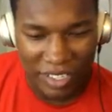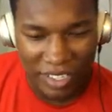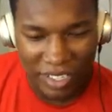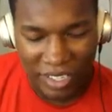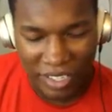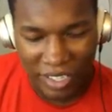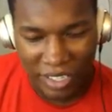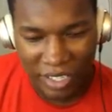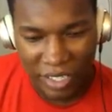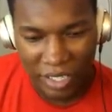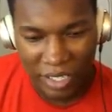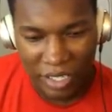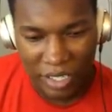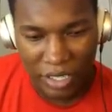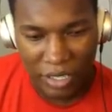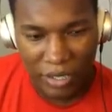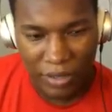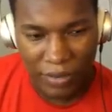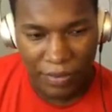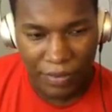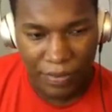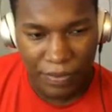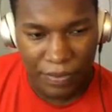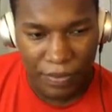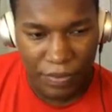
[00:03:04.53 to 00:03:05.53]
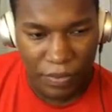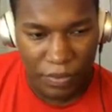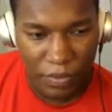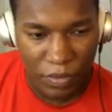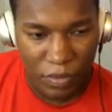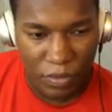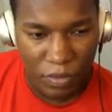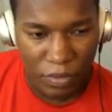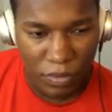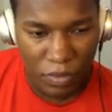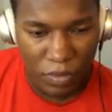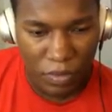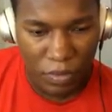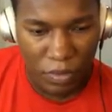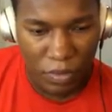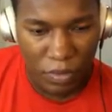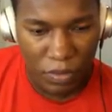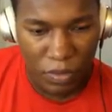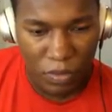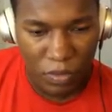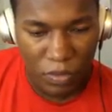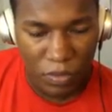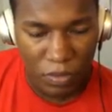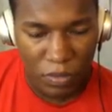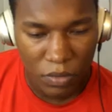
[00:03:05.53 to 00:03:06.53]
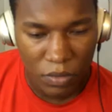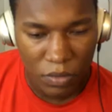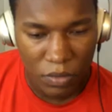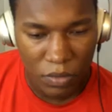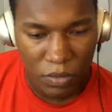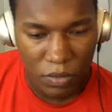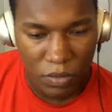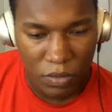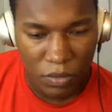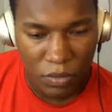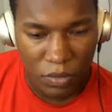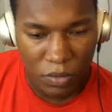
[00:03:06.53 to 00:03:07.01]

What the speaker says: Nobody speaks.